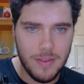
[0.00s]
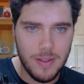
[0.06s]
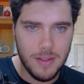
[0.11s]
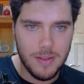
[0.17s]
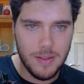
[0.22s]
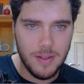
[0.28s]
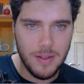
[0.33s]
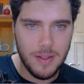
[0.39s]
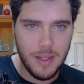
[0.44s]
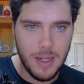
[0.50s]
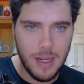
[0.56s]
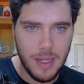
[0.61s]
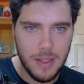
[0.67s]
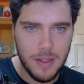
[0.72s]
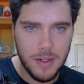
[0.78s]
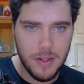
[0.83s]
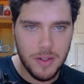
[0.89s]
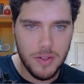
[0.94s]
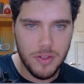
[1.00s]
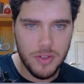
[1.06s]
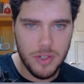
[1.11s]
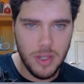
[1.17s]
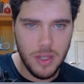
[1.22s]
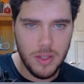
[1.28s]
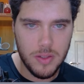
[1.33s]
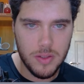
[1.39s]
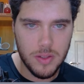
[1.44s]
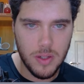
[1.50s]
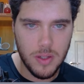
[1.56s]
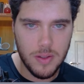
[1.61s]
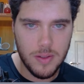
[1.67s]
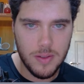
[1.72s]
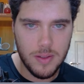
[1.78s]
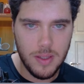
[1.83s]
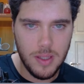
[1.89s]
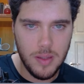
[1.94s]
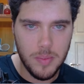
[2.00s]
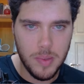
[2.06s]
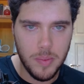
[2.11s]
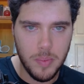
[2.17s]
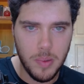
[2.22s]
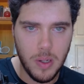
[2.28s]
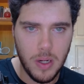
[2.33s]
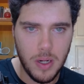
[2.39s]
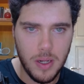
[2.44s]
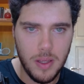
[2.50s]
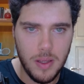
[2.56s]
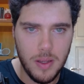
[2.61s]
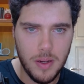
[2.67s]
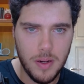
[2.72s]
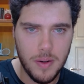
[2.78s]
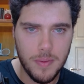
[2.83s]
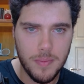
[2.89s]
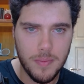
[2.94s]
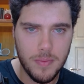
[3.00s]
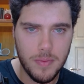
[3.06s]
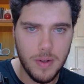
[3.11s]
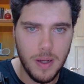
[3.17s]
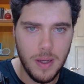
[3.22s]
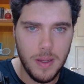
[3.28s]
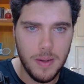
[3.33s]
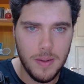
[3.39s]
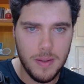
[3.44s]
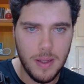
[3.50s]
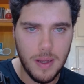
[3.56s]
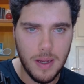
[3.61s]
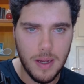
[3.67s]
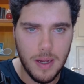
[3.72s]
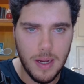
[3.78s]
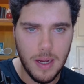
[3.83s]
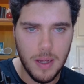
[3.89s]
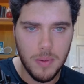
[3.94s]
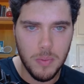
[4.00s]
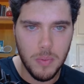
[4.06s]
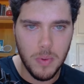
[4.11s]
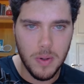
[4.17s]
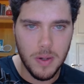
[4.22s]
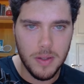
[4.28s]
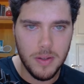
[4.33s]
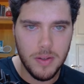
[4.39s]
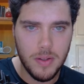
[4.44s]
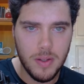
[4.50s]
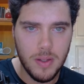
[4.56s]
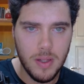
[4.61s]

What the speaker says: this entire JSON schema body here, right? That I want